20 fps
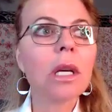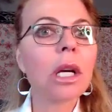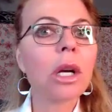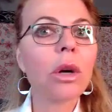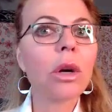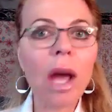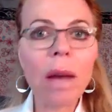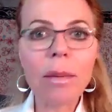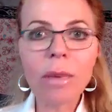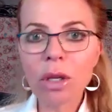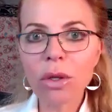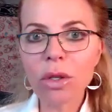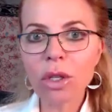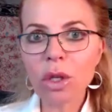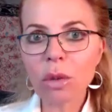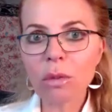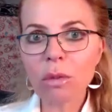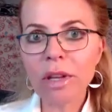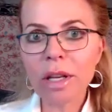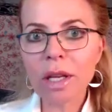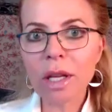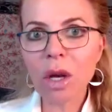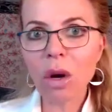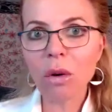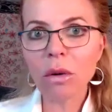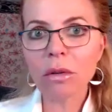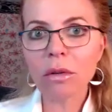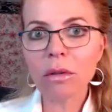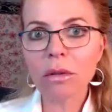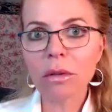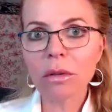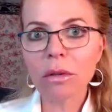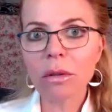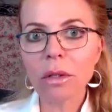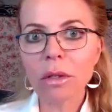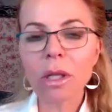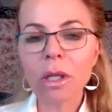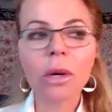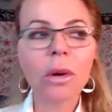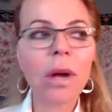grab a YouTube video,
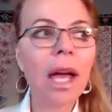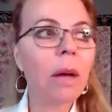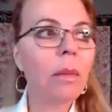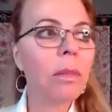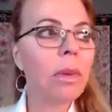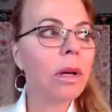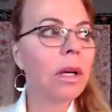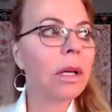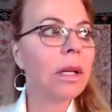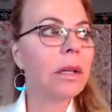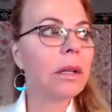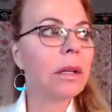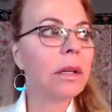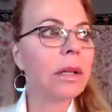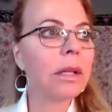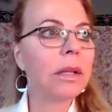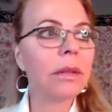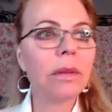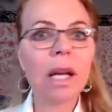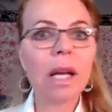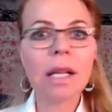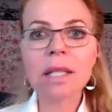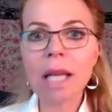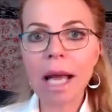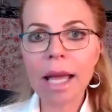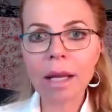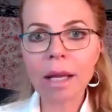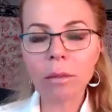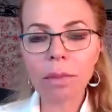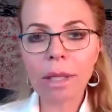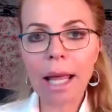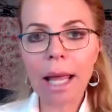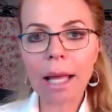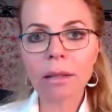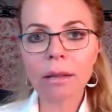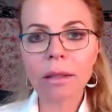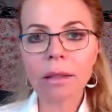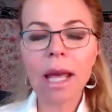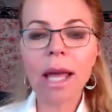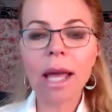grab a diet
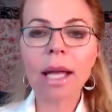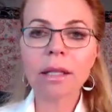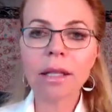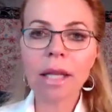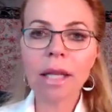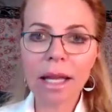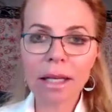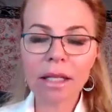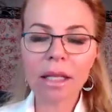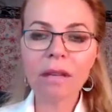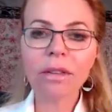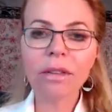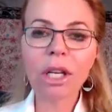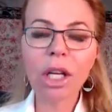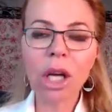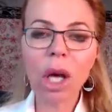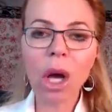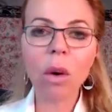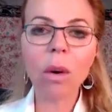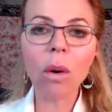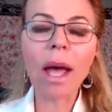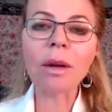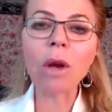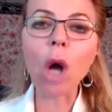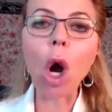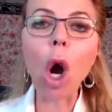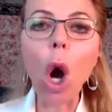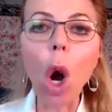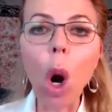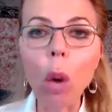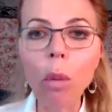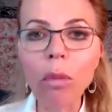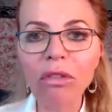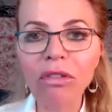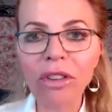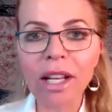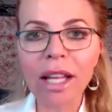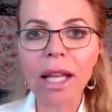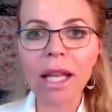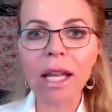plan, and give it a go. And
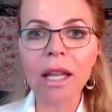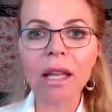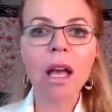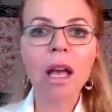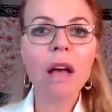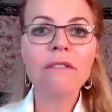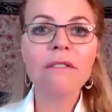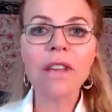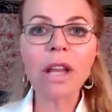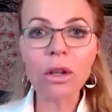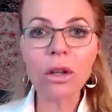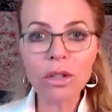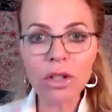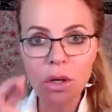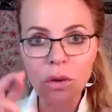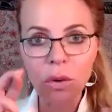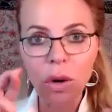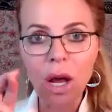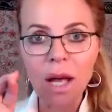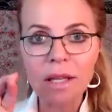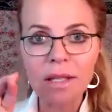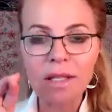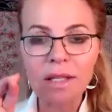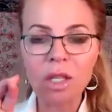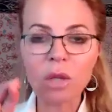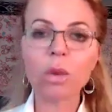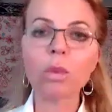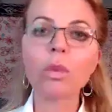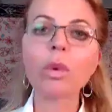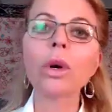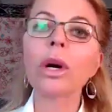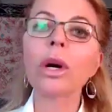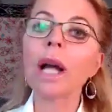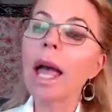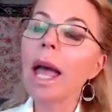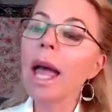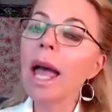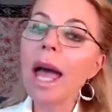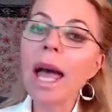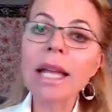hopefully, fingers crossed, this will work.
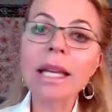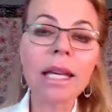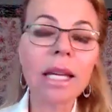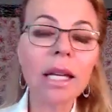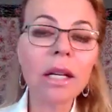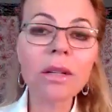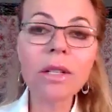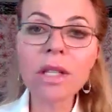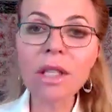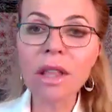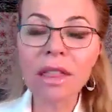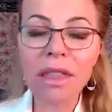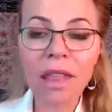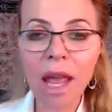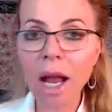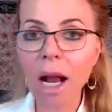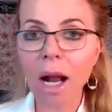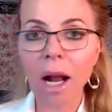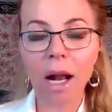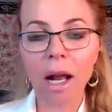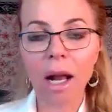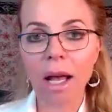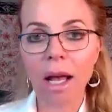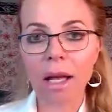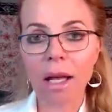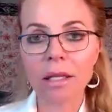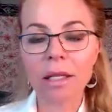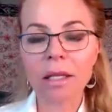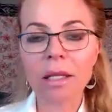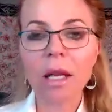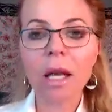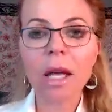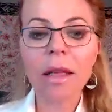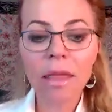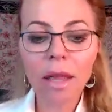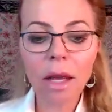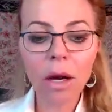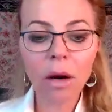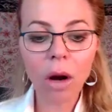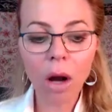And here's the thing, guys,
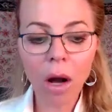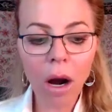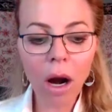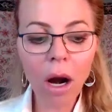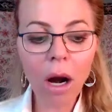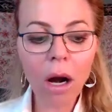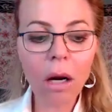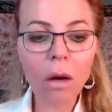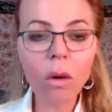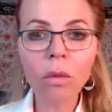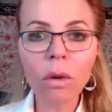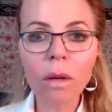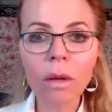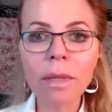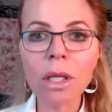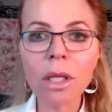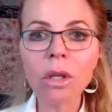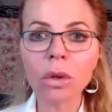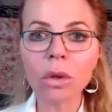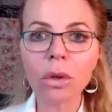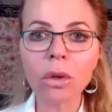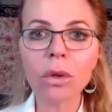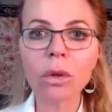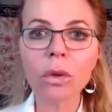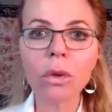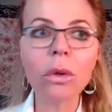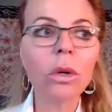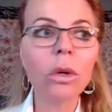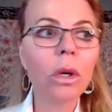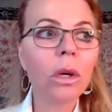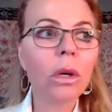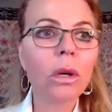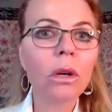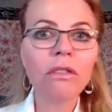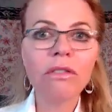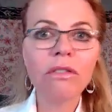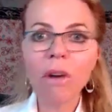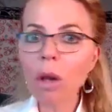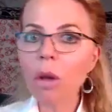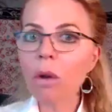there are women who
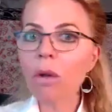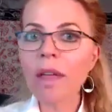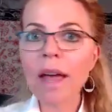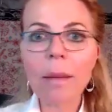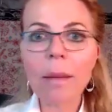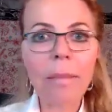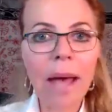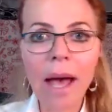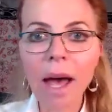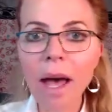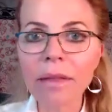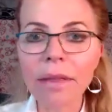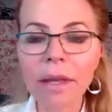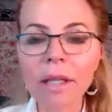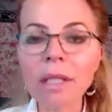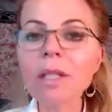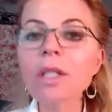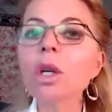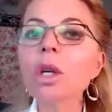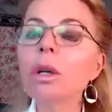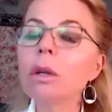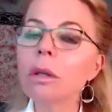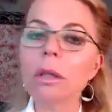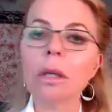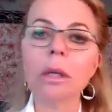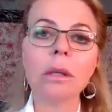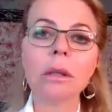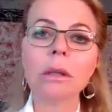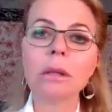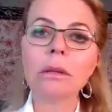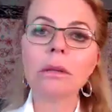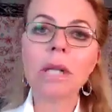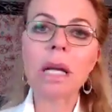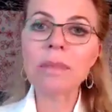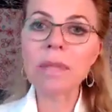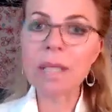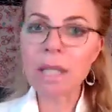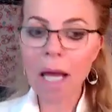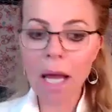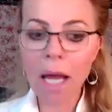follow that path, and it's cool. What I'm
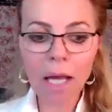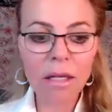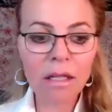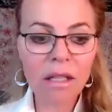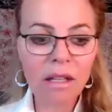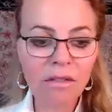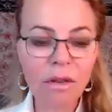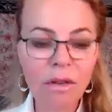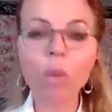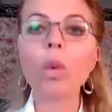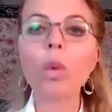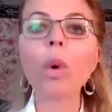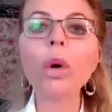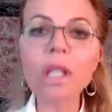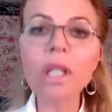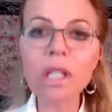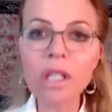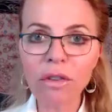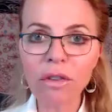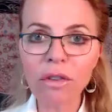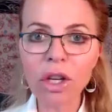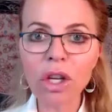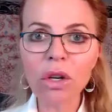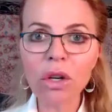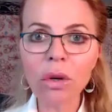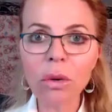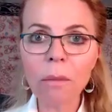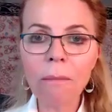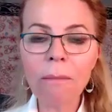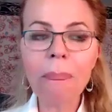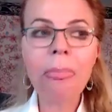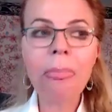saying is, if it works for you